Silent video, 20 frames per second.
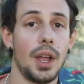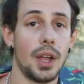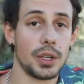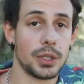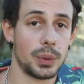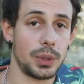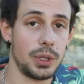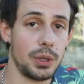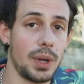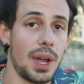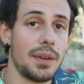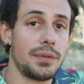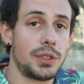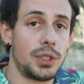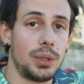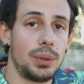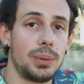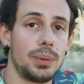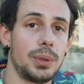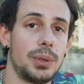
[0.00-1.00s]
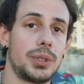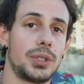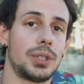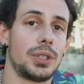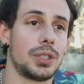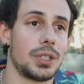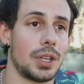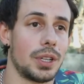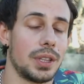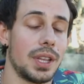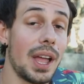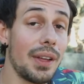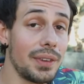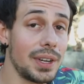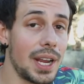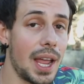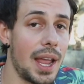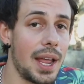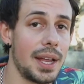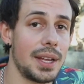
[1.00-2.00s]
So we do have 2 roosters,
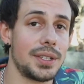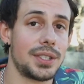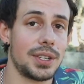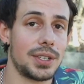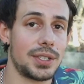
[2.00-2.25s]
11 hens.